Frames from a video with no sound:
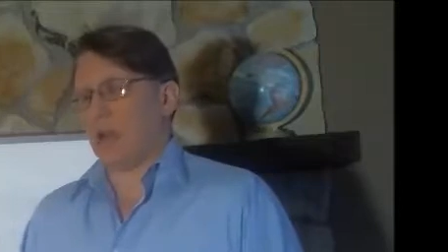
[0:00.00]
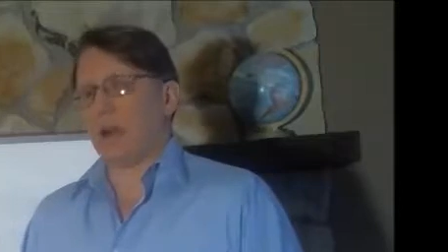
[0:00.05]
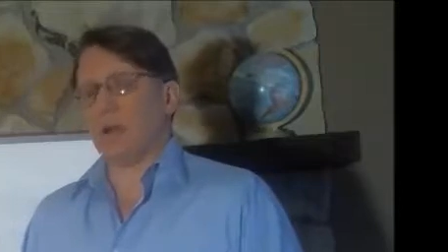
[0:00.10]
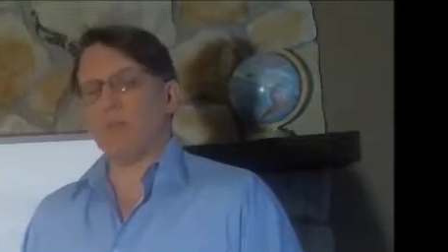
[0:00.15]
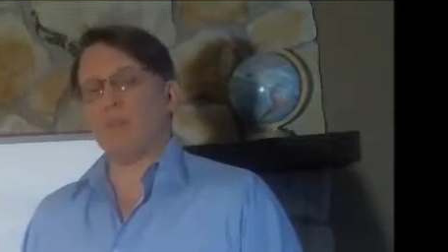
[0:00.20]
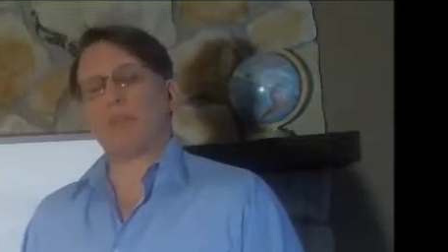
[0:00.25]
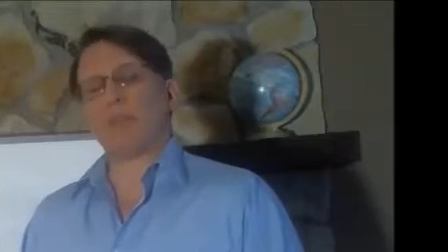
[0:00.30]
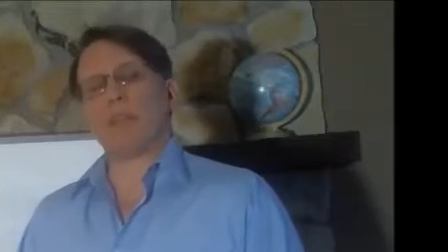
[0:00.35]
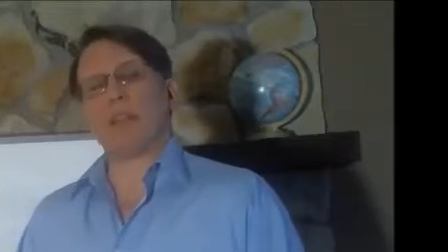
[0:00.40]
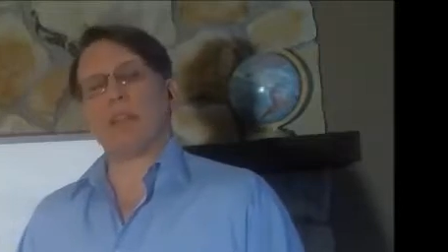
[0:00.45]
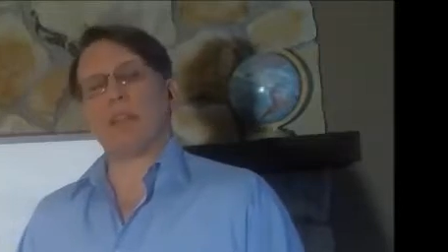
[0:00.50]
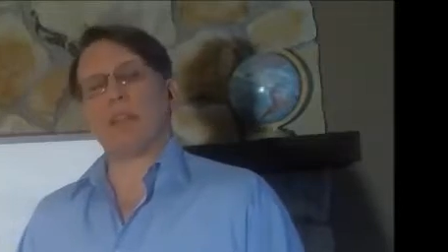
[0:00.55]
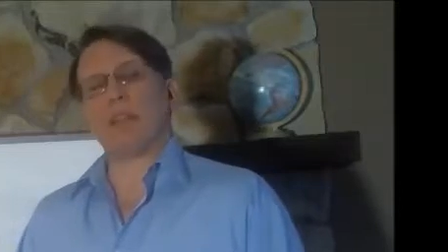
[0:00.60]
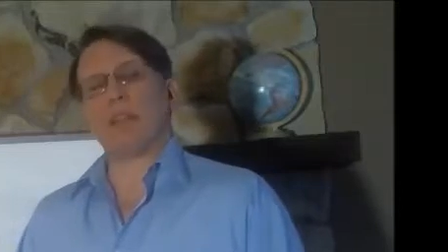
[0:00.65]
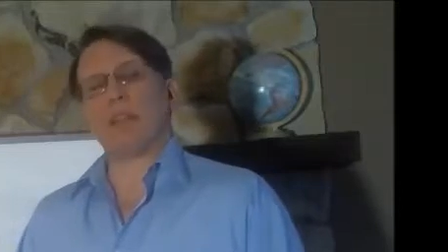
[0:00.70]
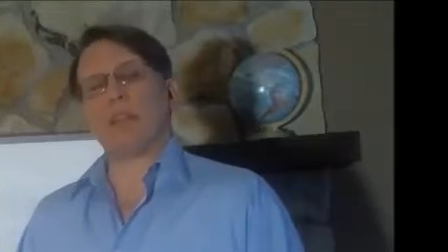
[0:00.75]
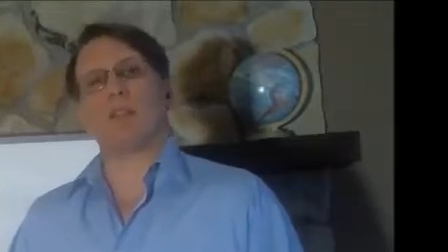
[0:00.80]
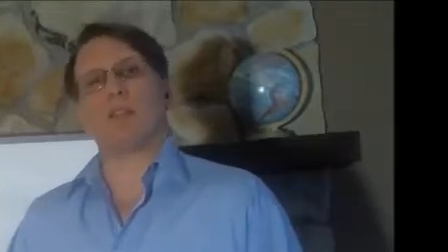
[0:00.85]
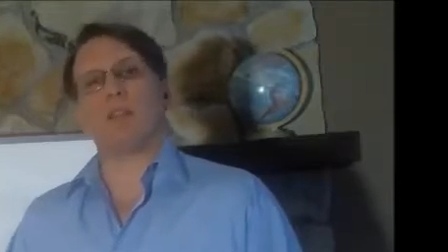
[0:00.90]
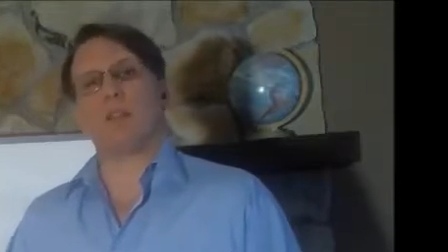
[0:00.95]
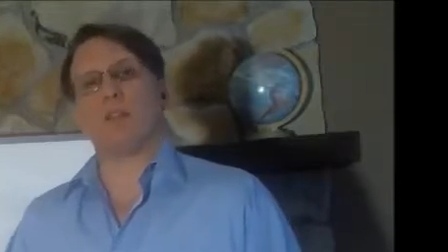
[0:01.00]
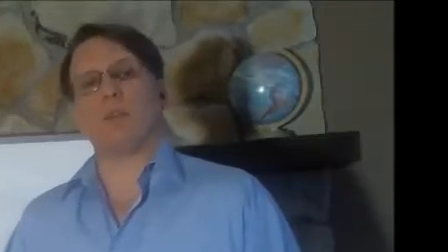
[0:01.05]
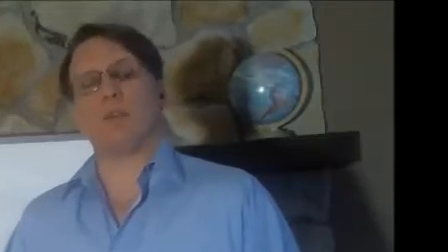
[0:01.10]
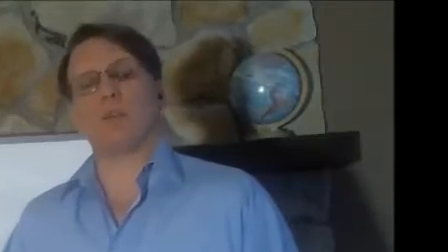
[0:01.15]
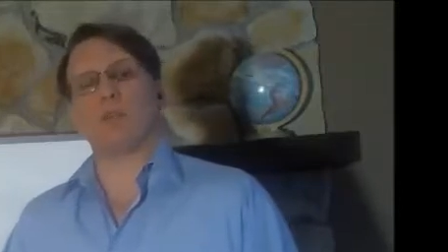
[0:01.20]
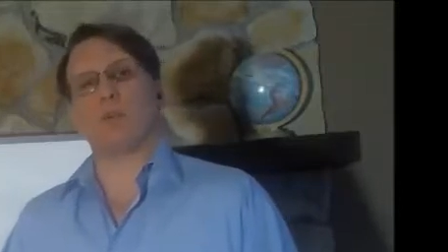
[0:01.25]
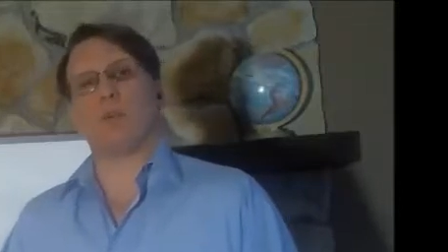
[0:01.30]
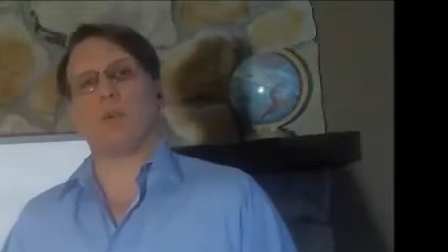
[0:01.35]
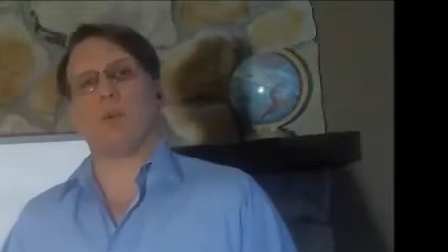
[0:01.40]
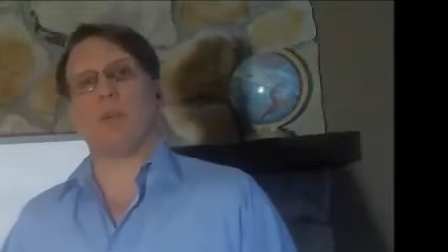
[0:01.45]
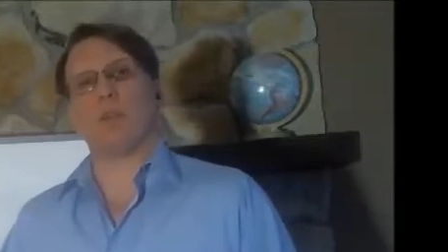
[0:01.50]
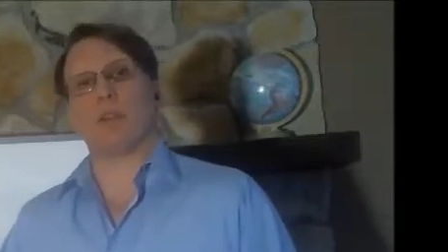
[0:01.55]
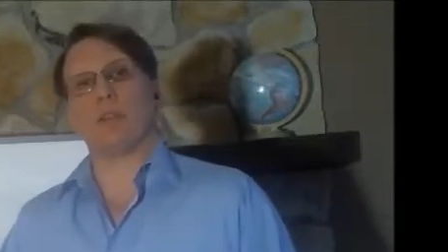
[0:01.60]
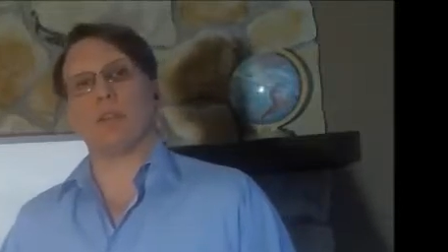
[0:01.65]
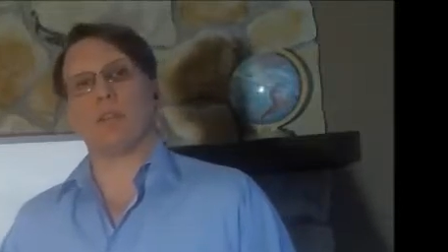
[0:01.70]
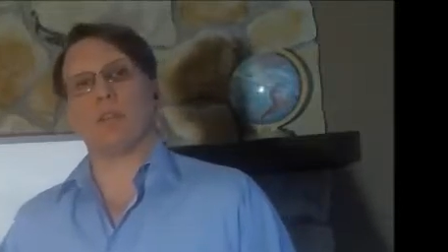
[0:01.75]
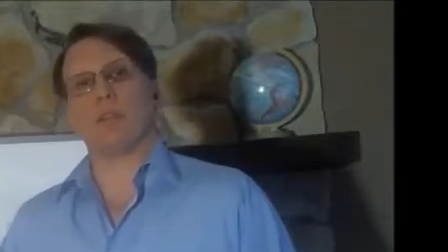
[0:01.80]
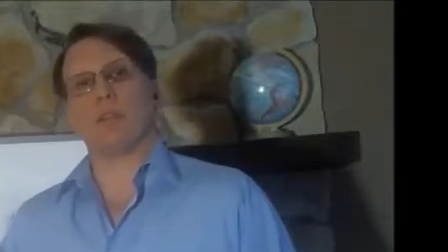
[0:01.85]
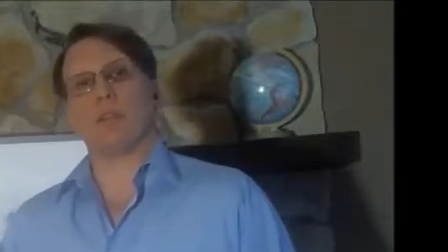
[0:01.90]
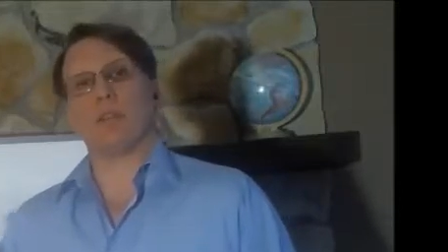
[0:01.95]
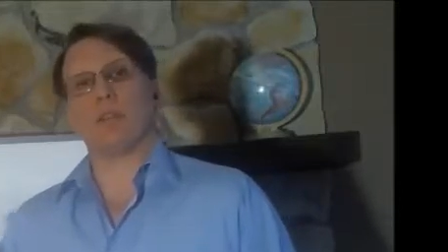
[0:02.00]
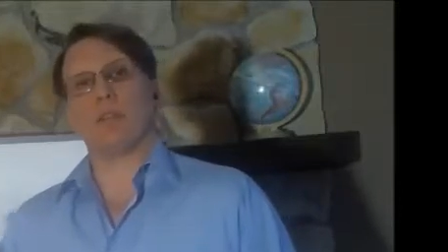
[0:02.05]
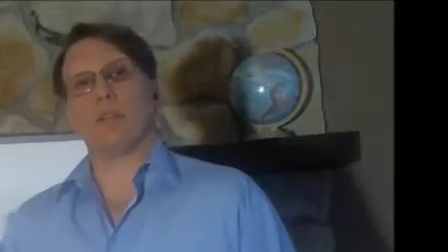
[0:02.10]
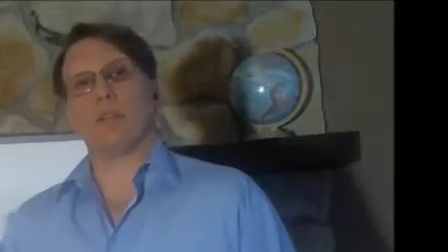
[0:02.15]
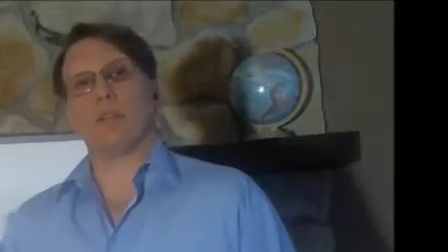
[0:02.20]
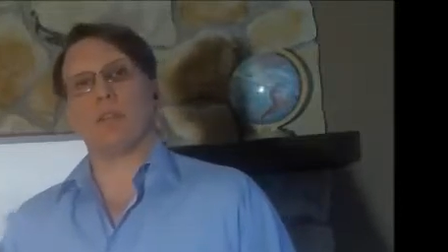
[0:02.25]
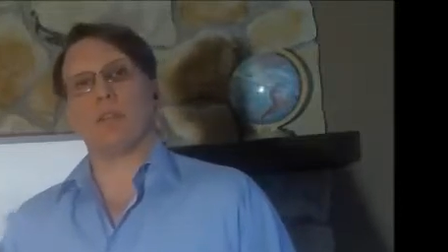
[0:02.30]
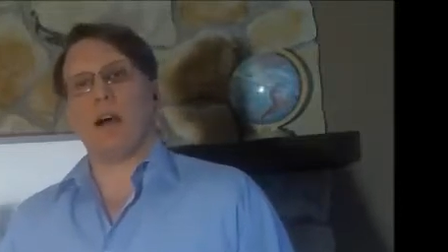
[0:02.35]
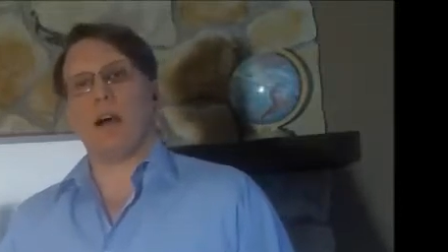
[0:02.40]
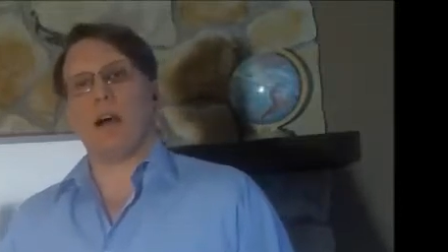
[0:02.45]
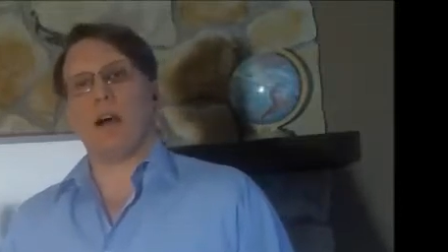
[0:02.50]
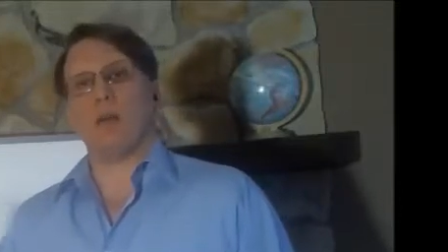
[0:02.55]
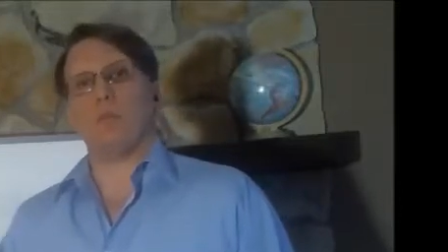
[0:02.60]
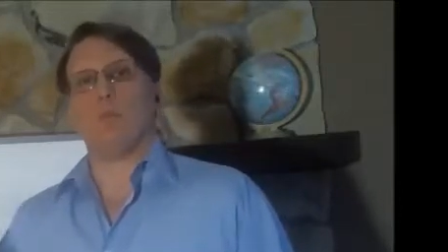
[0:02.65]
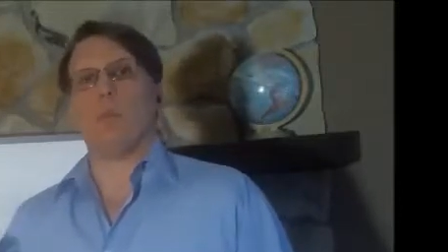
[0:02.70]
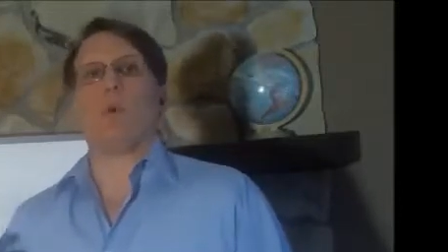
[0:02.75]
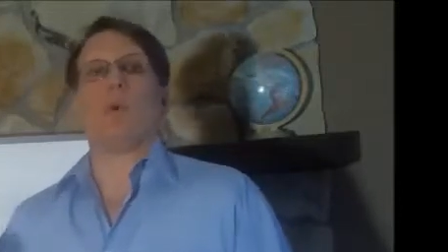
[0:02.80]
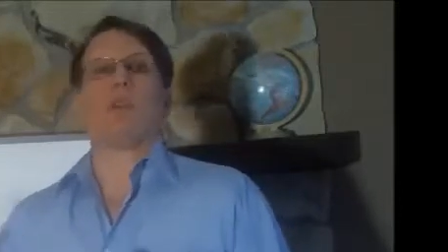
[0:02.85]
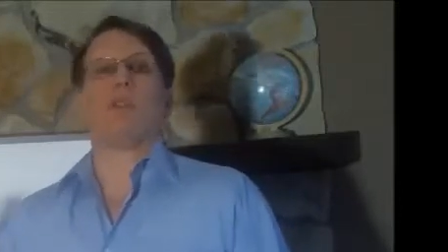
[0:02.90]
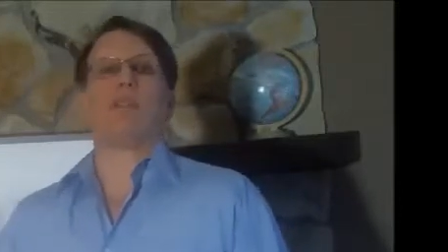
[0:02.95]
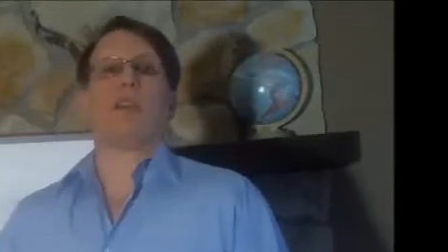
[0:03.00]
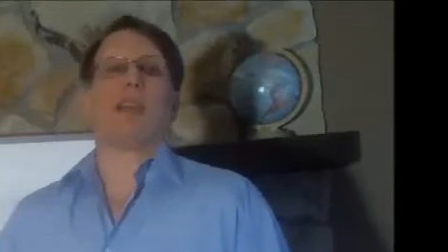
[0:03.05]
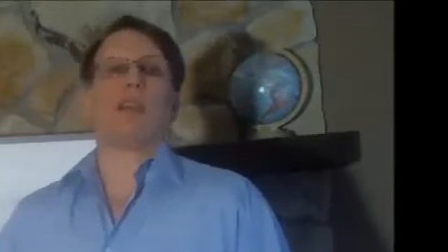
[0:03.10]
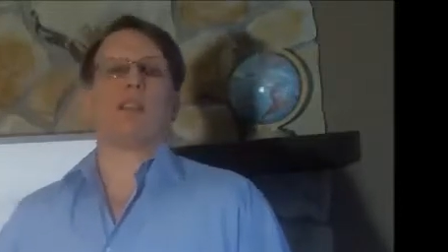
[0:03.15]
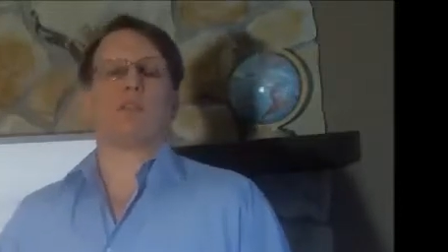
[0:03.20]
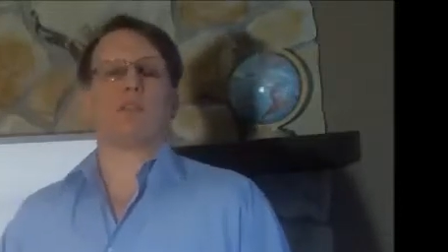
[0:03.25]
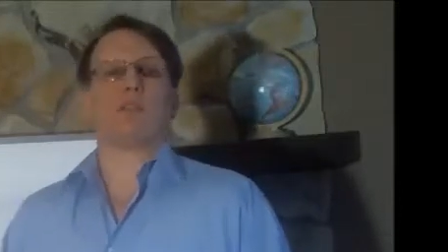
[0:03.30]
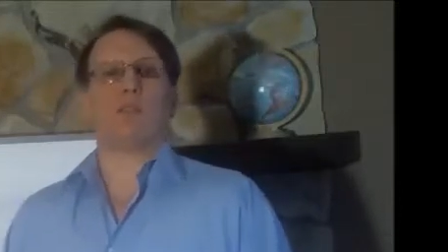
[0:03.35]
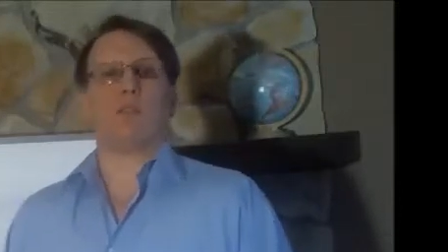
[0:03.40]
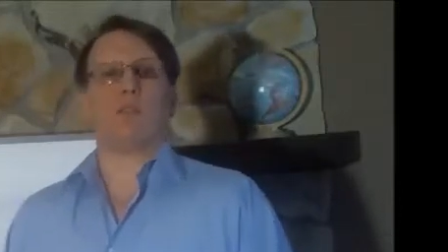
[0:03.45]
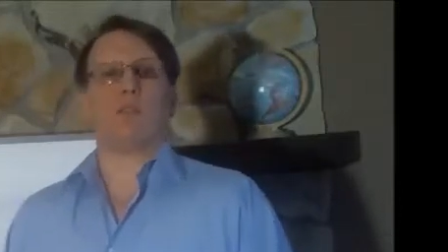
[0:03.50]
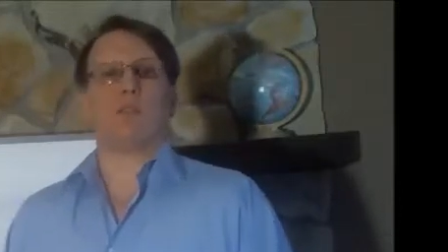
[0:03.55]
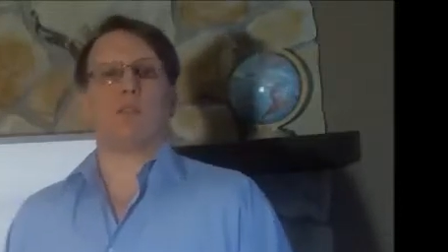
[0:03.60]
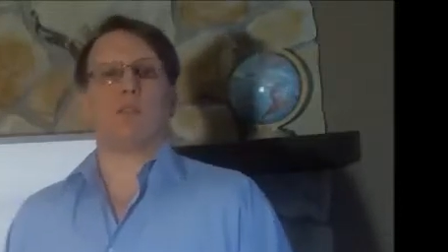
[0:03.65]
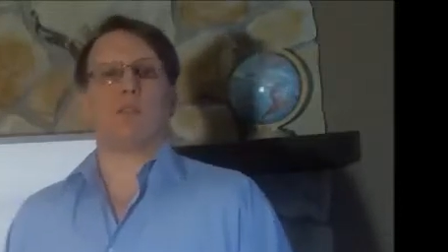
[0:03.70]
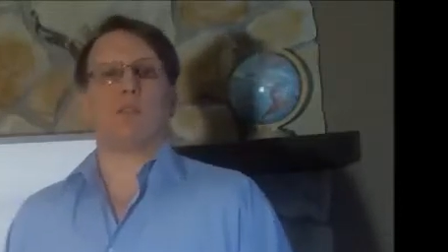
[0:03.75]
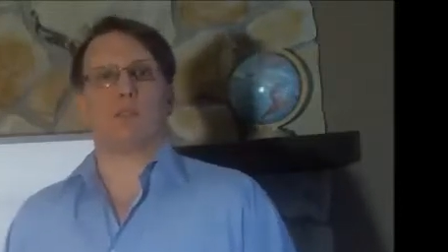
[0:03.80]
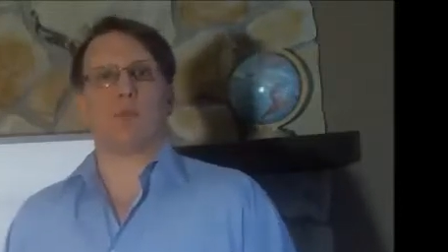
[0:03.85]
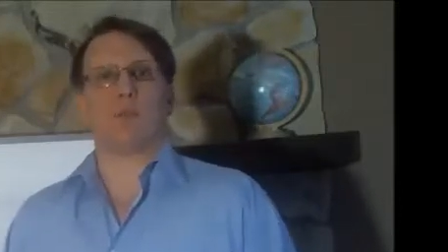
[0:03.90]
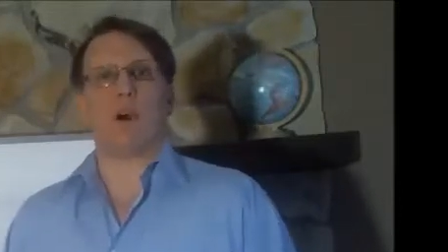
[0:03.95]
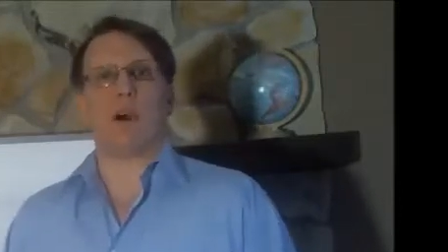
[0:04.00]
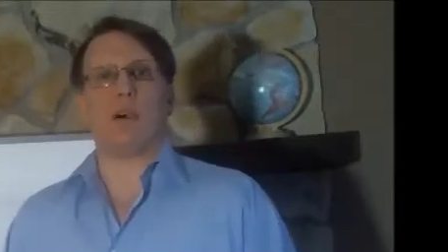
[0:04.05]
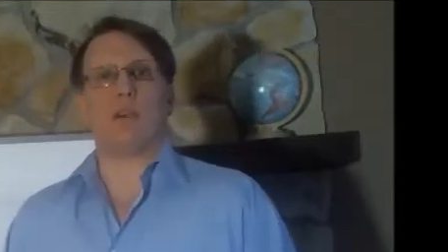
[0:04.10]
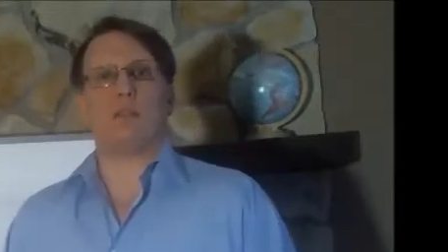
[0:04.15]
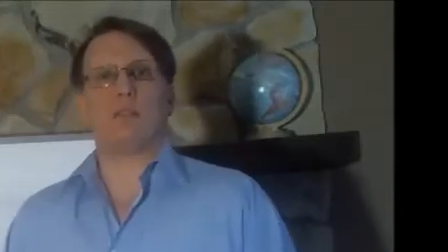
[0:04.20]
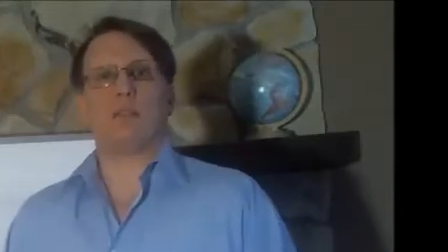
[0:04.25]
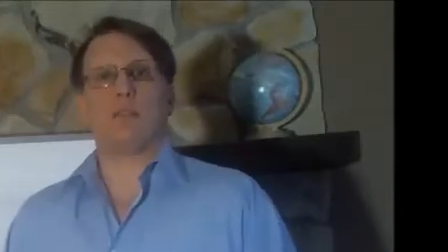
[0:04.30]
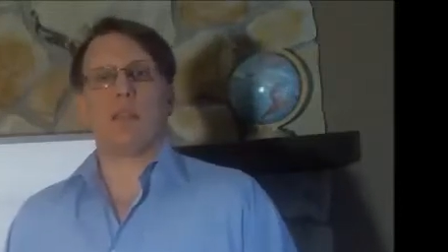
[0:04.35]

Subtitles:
but then handle those with more advanced tools as well.